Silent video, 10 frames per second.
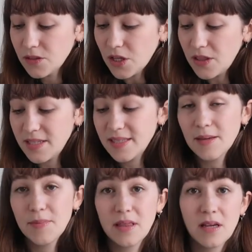So this is
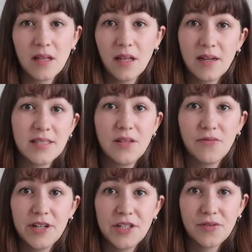something that can last in the
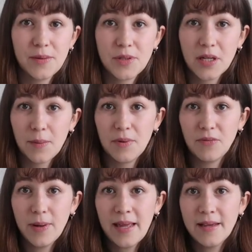fridge for up to a couple
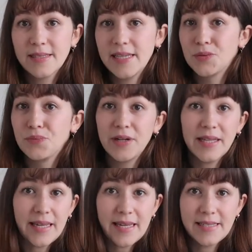of weeks. It's
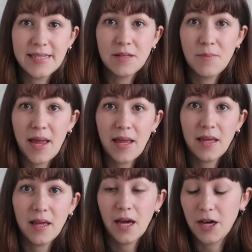really easy to
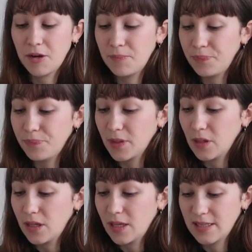make
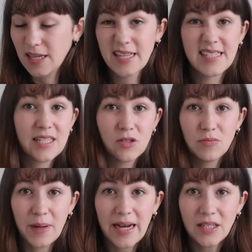as like a single
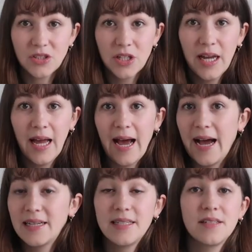batch
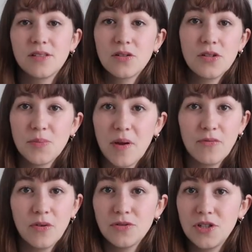and it doesn't cost me a
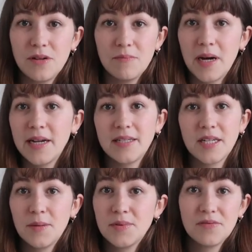fortune in buying
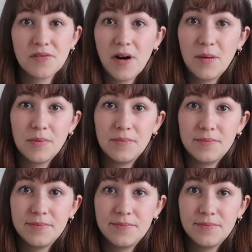tubs of scrub.
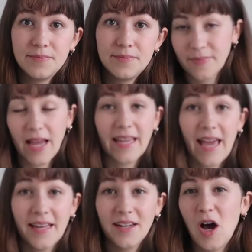
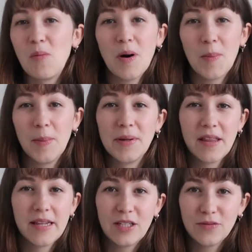Again, I'll pop up
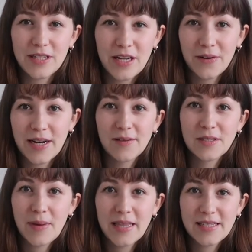another little video on how
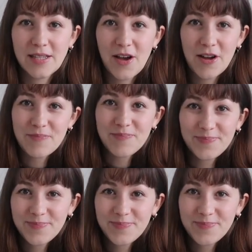to make this at home.